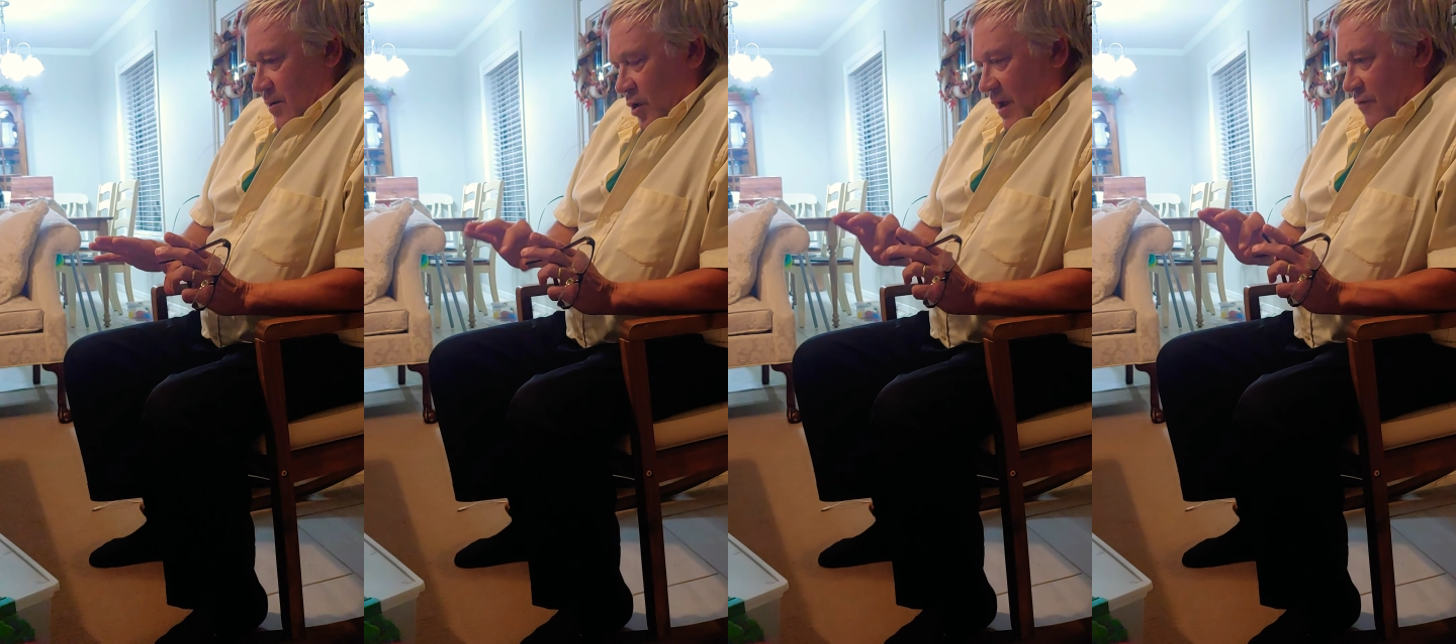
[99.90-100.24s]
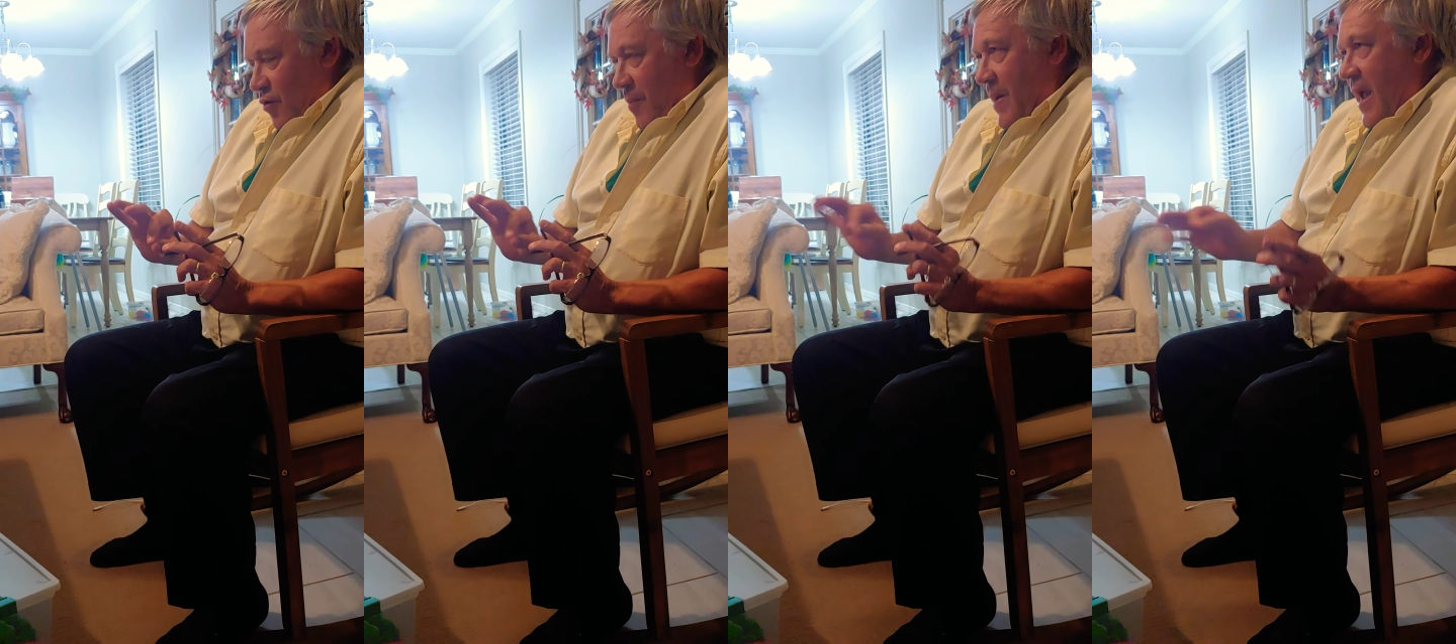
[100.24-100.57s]
looking
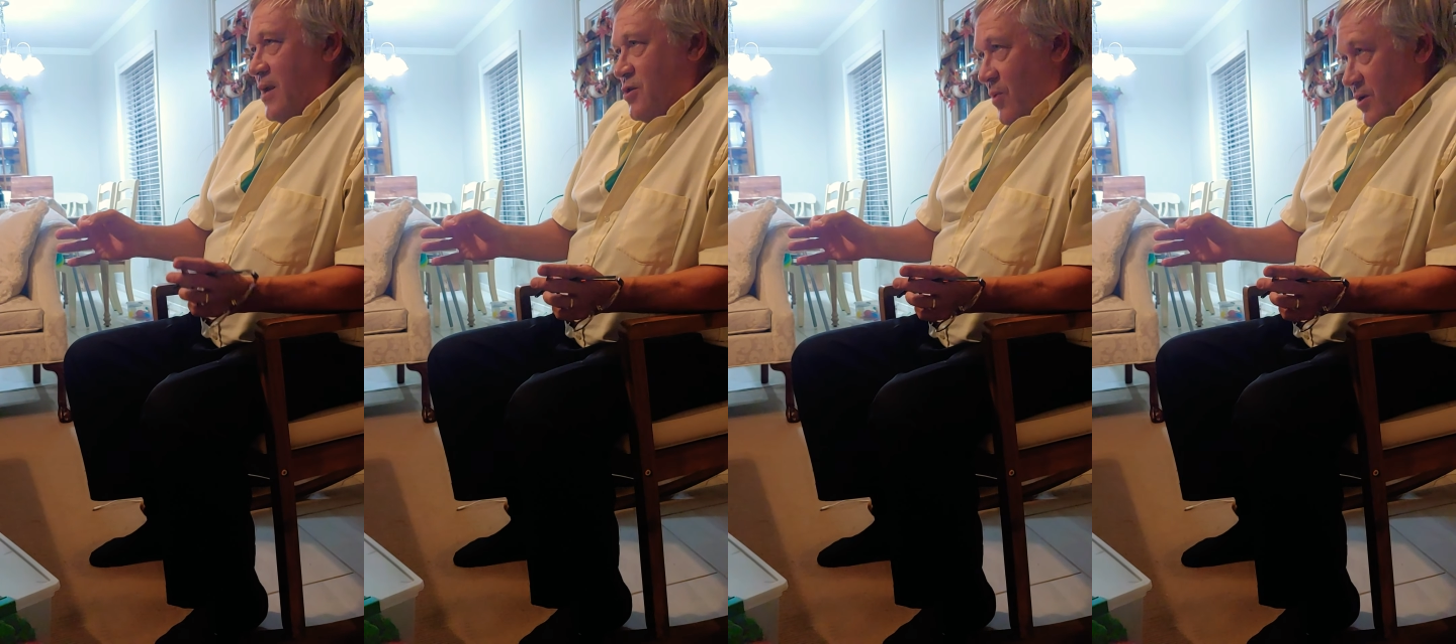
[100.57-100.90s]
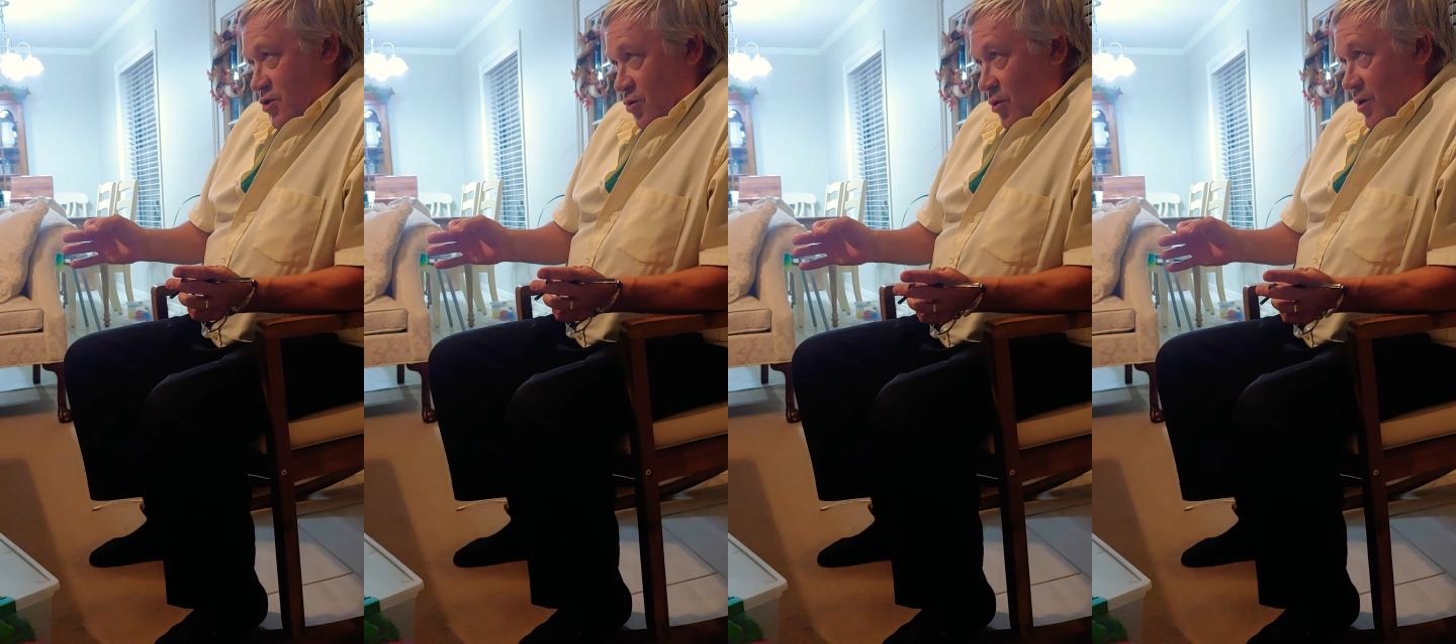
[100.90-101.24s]
for a painter at
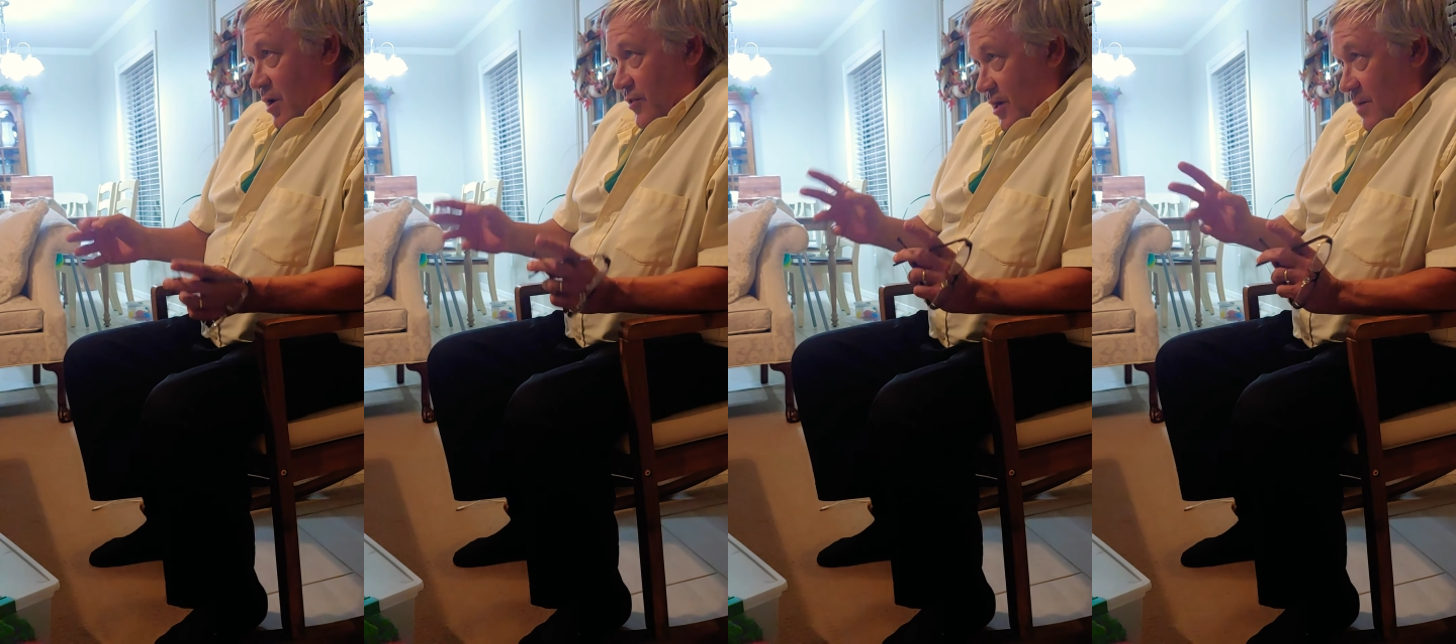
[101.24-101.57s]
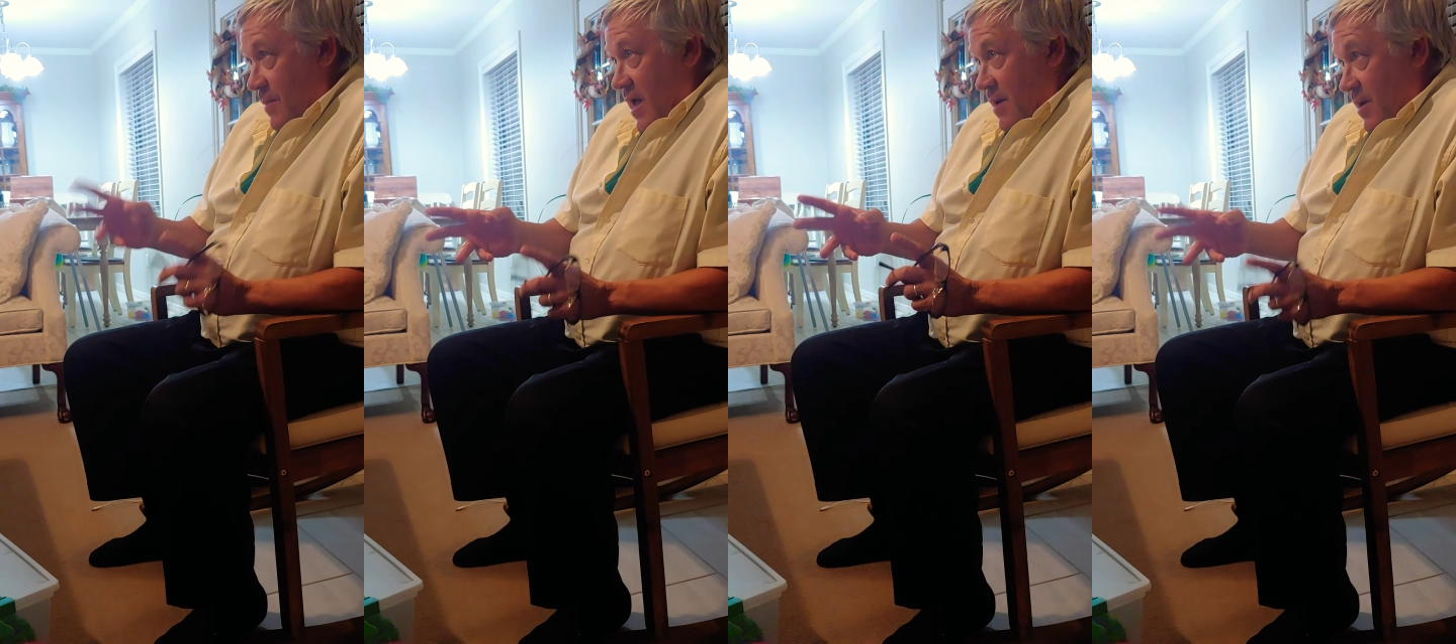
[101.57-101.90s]
a school called the
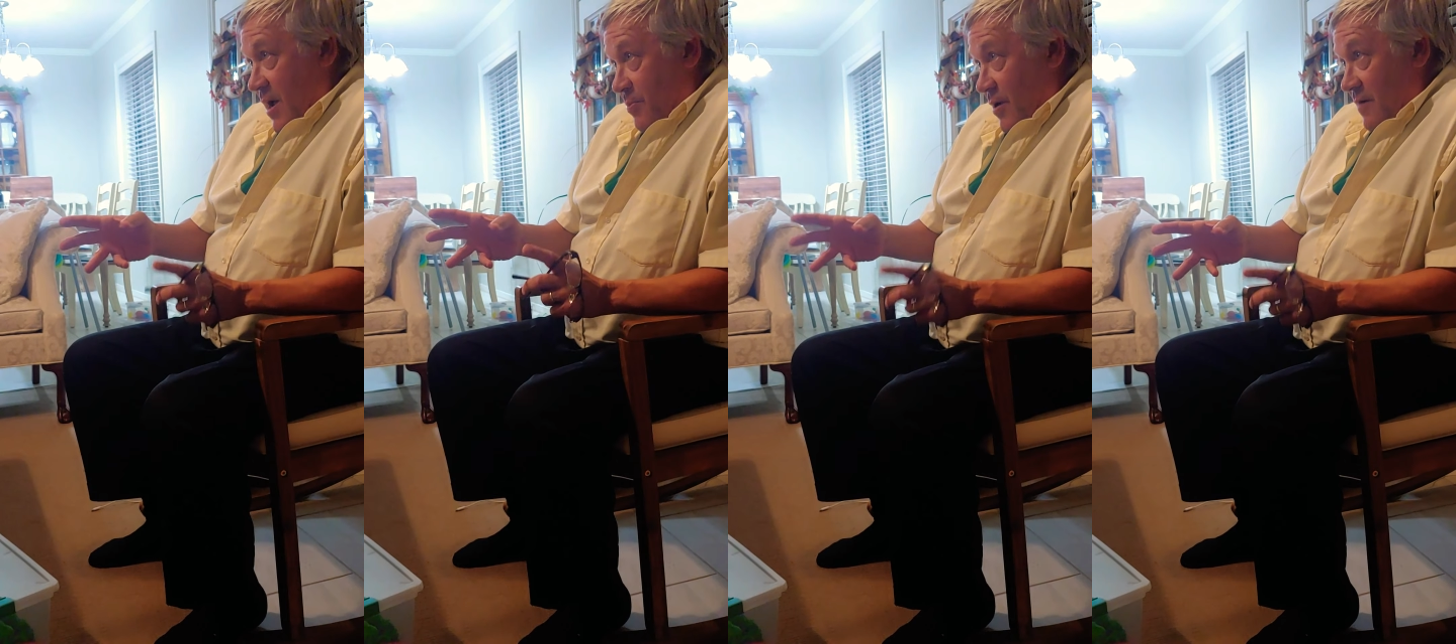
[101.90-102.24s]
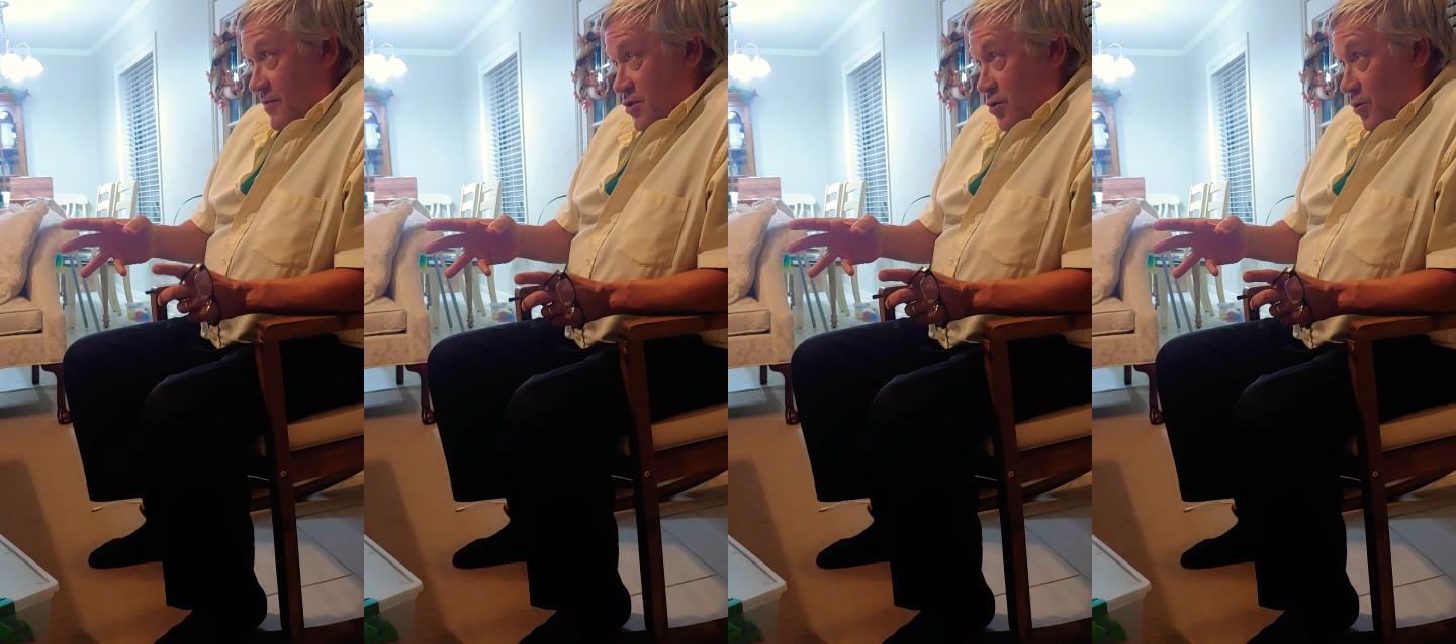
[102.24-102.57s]
Kamehameha
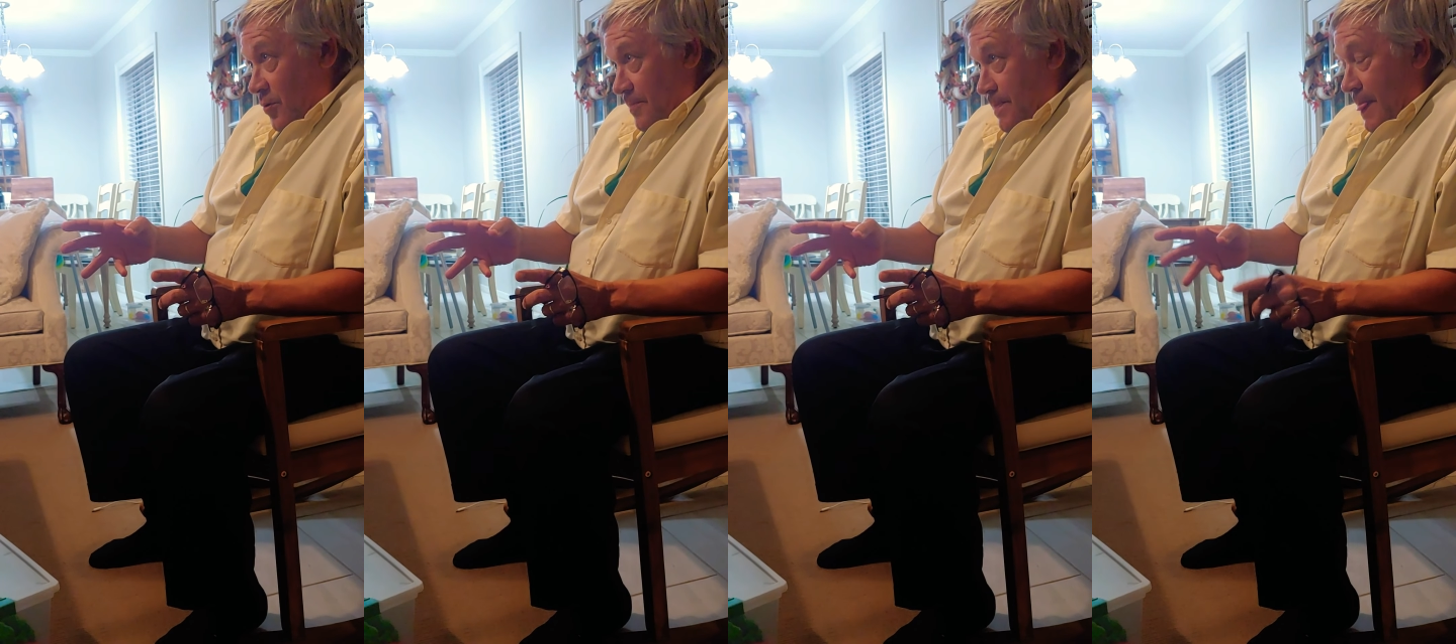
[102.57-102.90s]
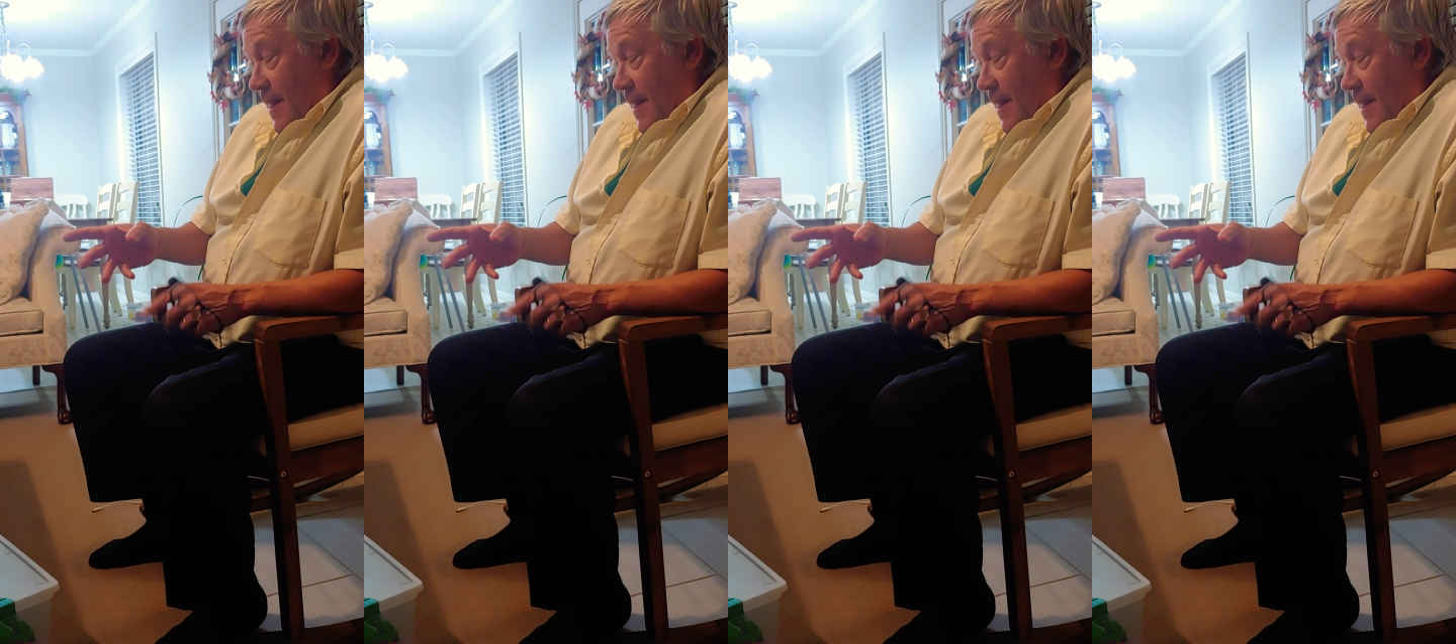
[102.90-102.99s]
Private School.